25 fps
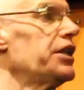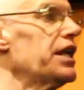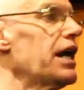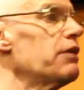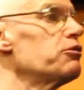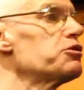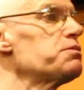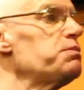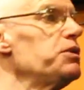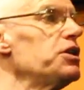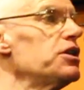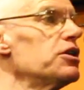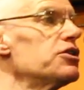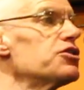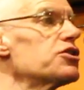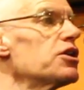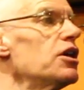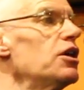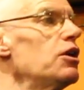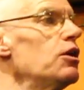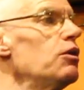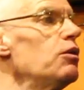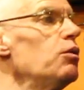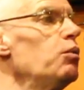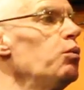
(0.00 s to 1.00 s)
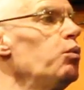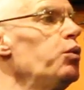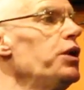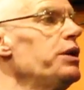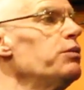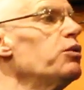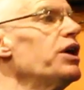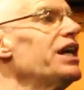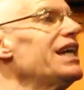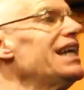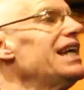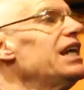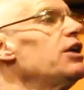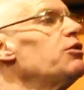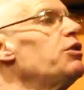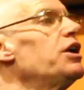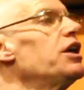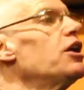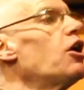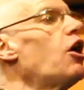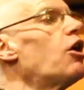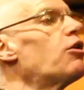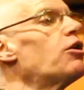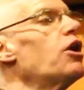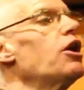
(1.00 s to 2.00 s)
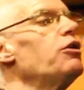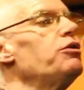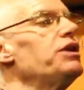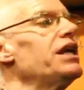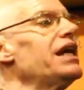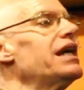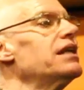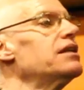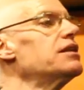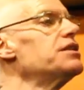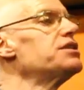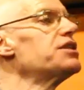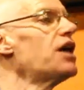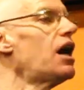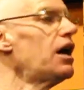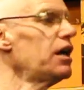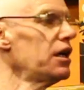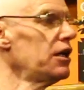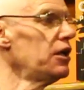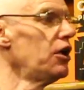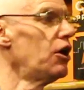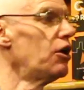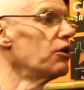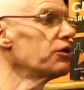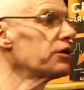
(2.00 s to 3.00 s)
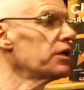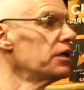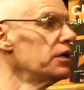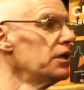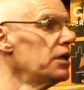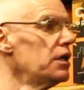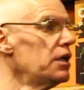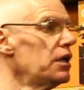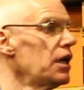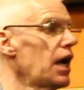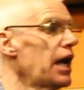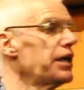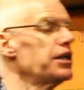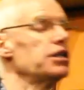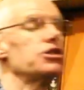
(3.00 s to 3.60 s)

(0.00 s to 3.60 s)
that was because we were hearing our own inner dialogue and